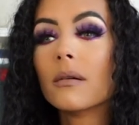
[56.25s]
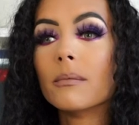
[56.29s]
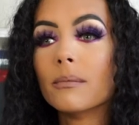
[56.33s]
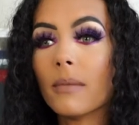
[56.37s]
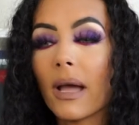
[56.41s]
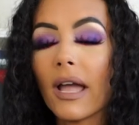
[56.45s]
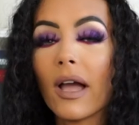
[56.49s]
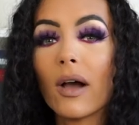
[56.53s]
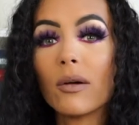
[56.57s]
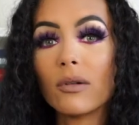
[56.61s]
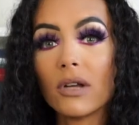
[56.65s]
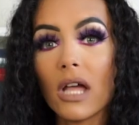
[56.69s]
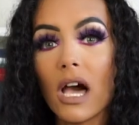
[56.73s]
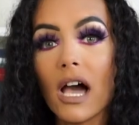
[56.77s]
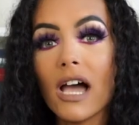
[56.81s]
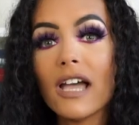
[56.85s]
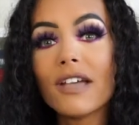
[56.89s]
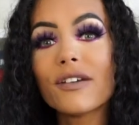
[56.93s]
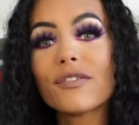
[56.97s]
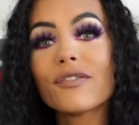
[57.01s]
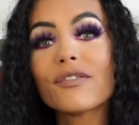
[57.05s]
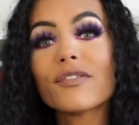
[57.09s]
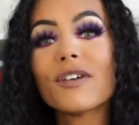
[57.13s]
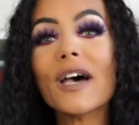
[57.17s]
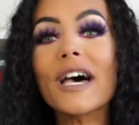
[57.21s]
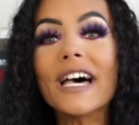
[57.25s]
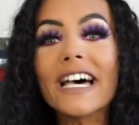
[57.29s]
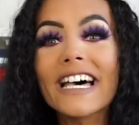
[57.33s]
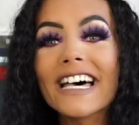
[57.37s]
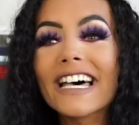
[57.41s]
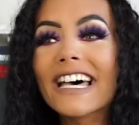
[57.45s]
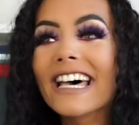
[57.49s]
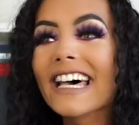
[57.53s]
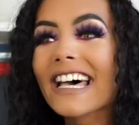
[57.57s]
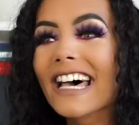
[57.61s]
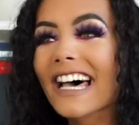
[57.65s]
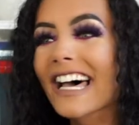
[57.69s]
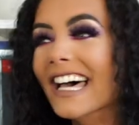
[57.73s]
my whole life.
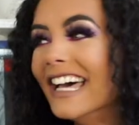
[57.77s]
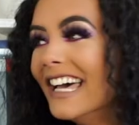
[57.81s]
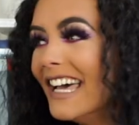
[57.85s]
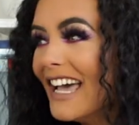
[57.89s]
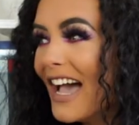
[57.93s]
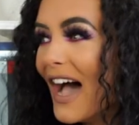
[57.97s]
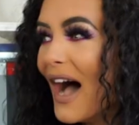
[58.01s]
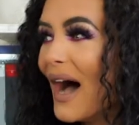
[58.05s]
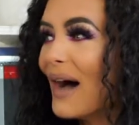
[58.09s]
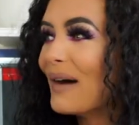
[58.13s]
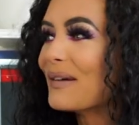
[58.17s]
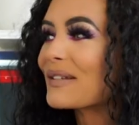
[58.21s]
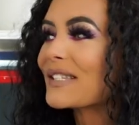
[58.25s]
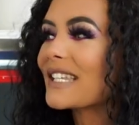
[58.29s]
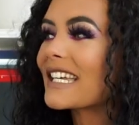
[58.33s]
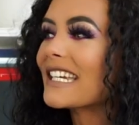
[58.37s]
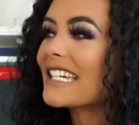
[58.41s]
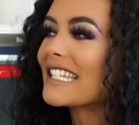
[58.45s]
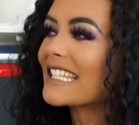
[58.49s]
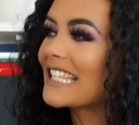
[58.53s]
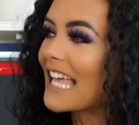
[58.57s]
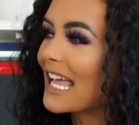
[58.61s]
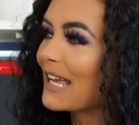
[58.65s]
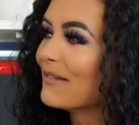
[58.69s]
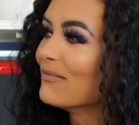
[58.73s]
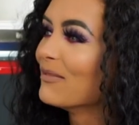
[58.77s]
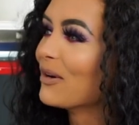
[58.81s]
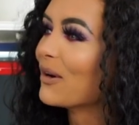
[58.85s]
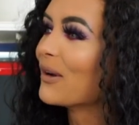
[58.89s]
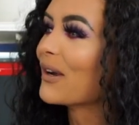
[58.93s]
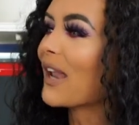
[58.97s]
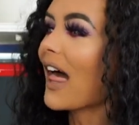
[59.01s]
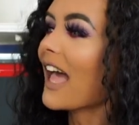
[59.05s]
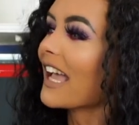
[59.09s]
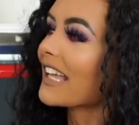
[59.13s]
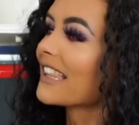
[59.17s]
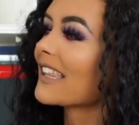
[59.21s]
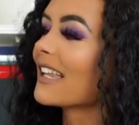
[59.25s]
I was going to say more
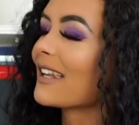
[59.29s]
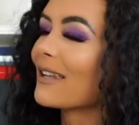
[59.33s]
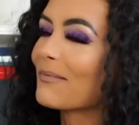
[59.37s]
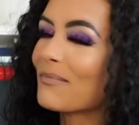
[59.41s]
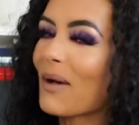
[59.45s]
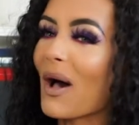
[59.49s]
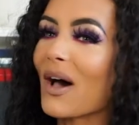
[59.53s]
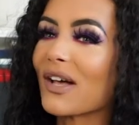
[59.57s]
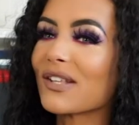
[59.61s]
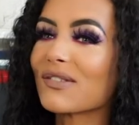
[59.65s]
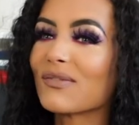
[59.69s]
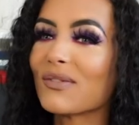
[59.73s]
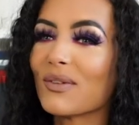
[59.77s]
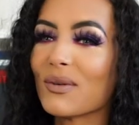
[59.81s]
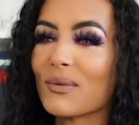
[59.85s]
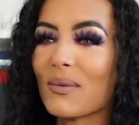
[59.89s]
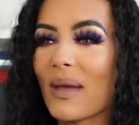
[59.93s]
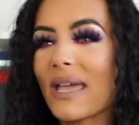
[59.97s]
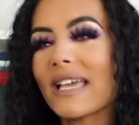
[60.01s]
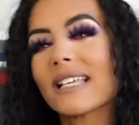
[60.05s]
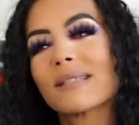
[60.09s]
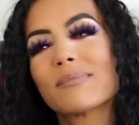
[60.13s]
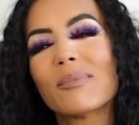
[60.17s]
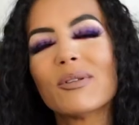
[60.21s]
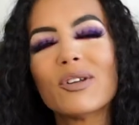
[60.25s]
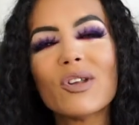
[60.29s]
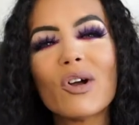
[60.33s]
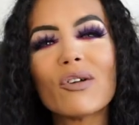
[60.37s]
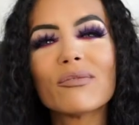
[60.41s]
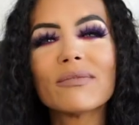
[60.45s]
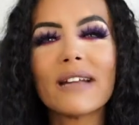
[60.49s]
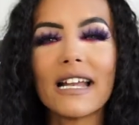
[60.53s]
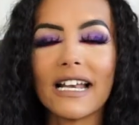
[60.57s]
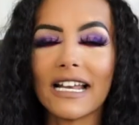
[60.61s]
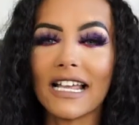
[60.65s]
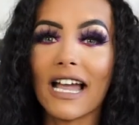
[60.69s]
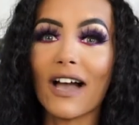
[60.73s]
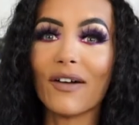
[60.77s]
like the past few weeks, but not
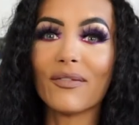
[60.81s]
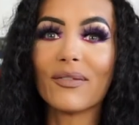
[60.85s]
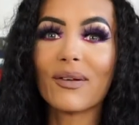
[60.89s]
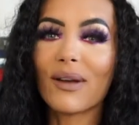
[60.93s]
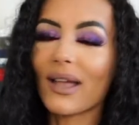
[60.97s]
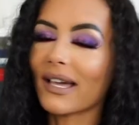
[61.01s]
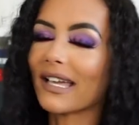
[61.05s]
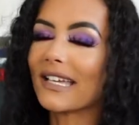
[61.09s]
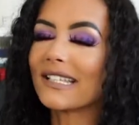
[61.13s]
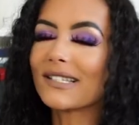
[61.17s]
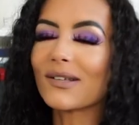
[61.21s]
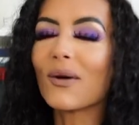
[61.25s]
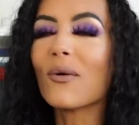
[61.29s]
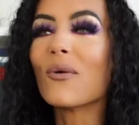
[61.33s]
really. I feel like it's